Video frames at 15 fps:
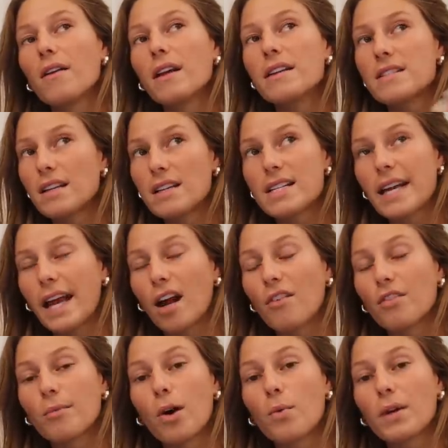is going to take care of
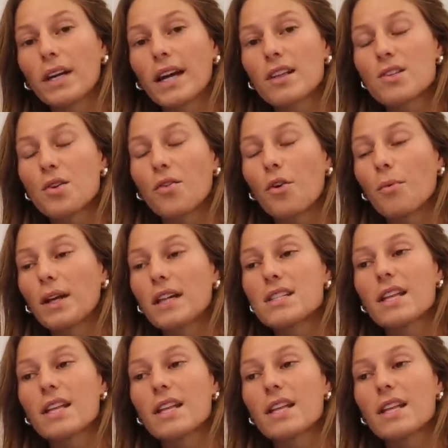them all weekend so they'll get